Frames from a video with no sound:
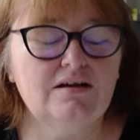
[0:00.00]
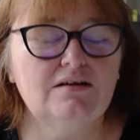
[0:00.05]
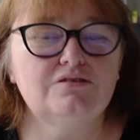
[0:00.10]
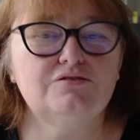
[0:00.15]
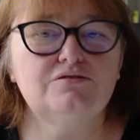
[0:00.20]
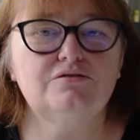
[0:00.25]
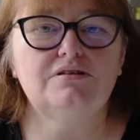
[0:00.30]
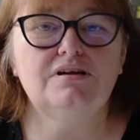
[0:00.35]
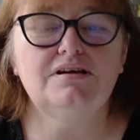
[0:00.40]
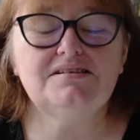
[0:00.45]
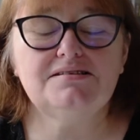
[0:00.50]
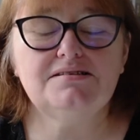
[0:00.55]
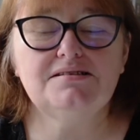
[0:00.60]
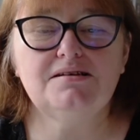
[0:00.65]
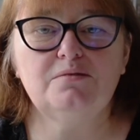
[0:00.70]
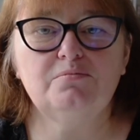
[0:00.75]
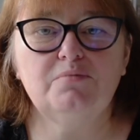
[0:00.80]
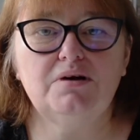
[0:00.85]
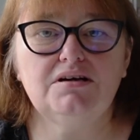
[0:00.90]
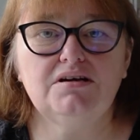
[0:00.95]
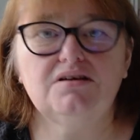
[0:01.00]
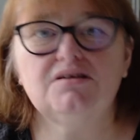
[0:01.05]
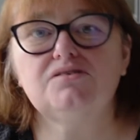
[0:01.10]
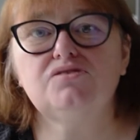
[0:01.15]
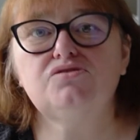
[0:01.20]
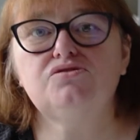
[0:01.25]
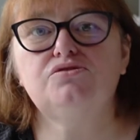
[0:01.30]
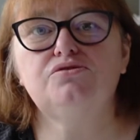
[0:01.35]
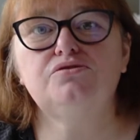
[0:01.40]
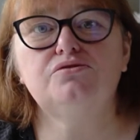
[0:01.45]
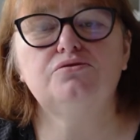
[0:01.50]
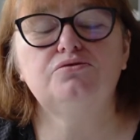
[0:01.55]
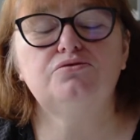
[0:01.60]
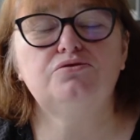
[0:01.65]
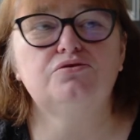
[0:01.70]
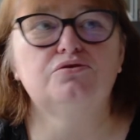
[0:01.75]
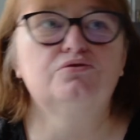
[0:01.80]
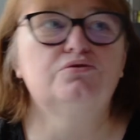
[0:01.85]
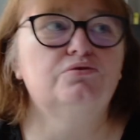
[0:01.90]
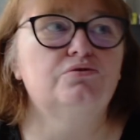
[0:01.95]
So last time I asked you
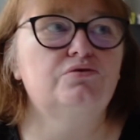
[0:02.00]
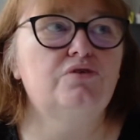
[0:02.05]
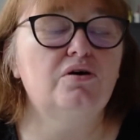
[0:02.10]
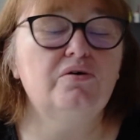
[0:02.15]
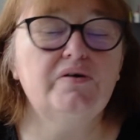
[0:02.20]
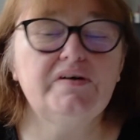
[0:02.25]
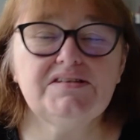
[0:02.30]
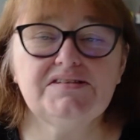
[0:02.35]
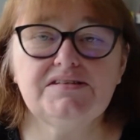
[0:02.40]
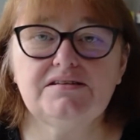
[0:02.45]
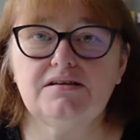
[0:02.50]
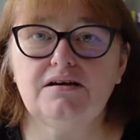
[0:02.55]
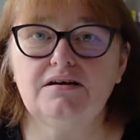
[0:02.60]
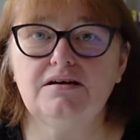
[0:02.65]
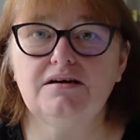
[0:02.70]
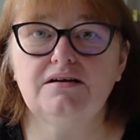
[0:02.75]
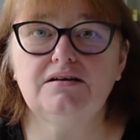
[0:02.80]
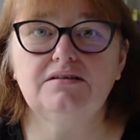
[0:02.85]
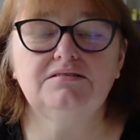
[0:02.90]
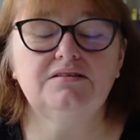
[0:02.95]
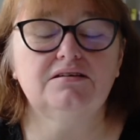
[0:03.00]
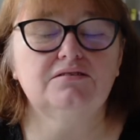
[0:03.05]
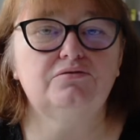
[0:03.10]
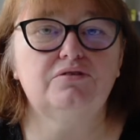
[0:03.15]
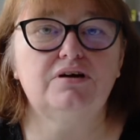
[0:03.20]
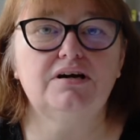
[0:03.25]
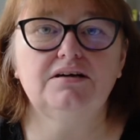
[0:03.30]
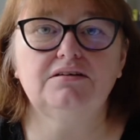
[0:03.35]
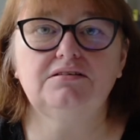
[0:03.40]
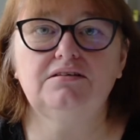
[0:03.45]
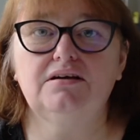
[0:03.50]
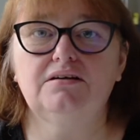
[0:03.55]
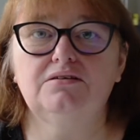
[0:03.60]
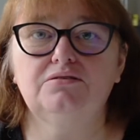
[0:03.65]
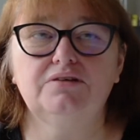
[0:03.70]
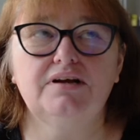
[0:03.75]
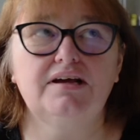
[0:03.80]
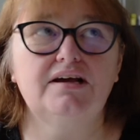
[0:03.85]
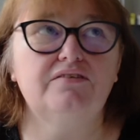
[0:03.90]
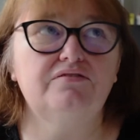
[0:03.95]
to go outside and write
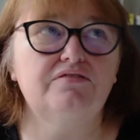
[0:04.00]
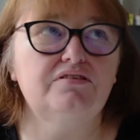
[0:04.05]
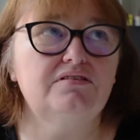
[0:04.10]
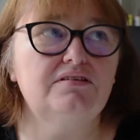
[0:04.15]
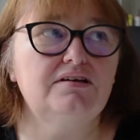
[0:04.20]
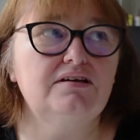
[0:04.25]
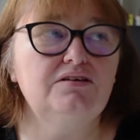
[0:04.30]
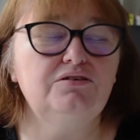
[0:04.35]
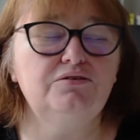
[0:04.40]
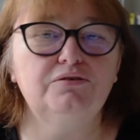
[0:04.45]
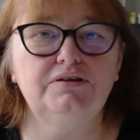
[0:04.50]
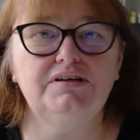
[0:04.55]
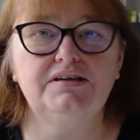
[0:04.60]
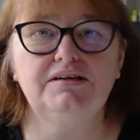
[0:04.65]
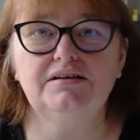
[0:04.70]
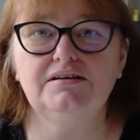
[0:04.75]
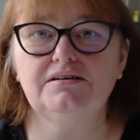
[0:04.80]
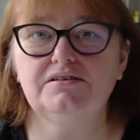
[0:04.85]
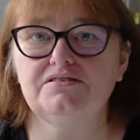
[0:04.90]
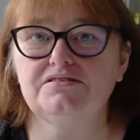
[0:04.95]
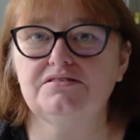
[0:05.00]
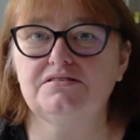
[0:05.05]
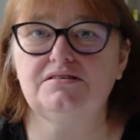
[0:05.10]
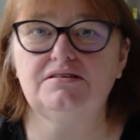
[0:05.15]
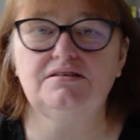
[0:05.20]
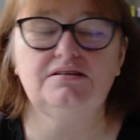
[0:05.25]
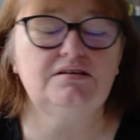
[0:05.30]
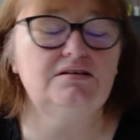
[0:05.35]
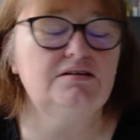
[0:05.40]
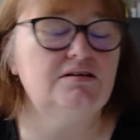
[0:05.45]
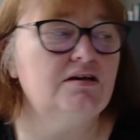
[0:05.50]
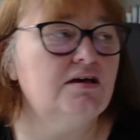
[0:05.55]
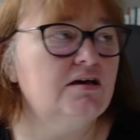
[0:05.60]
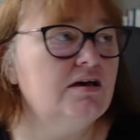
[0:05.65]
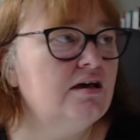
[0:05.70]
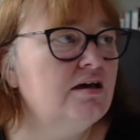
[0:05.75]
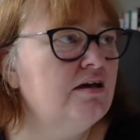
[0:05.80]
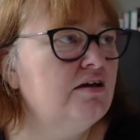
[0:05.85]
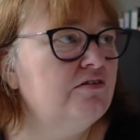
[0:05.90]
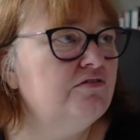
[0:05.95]
down everything you hear, see,
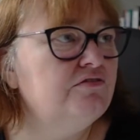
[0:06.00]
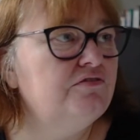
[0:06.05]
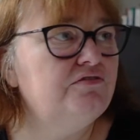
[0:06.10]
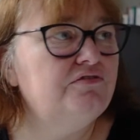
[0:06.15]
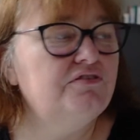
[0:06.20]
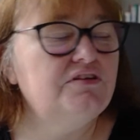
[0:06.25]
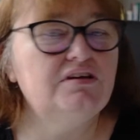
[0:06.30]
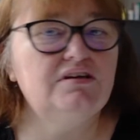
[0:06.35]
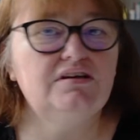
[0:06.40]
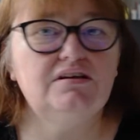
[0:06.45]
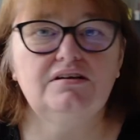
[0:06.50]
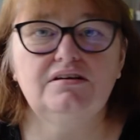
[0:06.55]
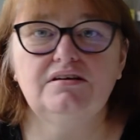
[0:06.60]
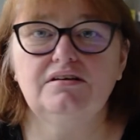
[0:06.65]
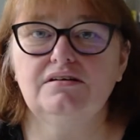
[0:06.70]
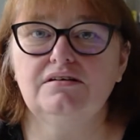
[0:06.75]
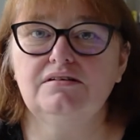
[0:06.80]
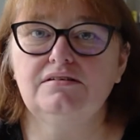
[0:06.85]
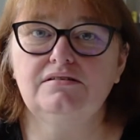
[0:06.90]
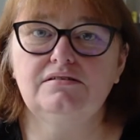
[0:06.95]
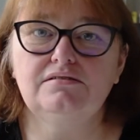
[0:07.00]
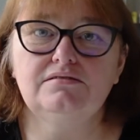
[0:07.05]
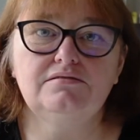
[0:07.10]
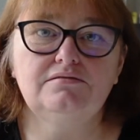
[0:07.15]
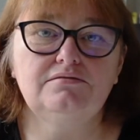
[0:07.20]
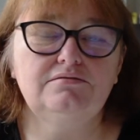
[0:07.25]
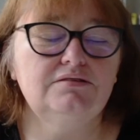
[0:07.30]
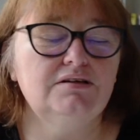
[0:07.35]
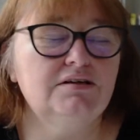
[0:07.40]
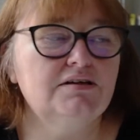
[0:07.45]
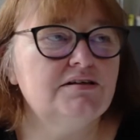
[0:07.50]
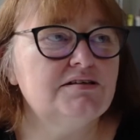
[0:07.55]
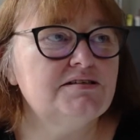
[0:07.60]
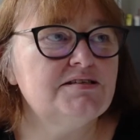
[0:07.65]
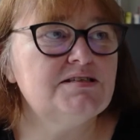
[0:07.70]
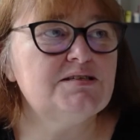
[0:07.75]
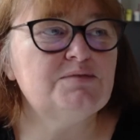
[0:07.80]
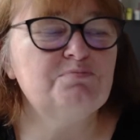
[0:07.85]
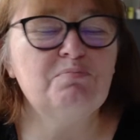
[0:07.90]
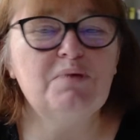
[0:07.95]
feel,
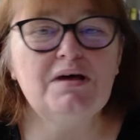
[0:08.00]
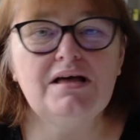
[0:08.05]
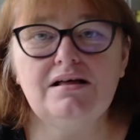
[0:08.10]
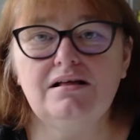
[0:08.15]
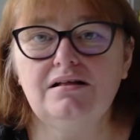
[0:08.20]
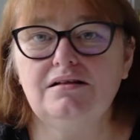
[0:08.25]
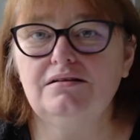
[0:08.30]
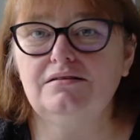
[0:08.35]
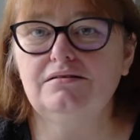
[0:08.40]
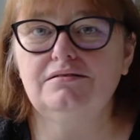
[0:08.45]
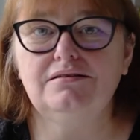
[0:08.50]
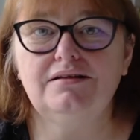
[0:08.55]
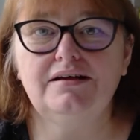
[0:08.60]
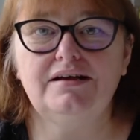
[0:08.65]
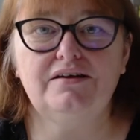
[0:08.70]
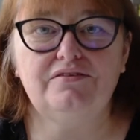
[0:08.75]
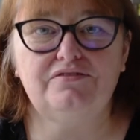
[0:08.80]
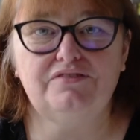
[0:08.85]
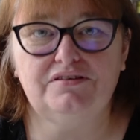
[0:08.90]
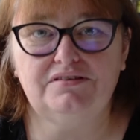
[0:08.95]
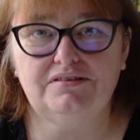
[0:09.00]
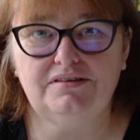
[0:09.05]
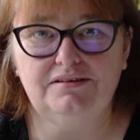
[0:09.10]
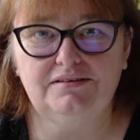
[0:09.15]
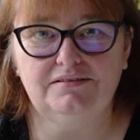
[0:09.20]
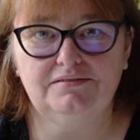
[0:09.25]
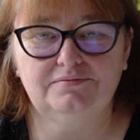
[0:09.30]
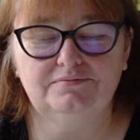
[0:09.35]
smell, everything.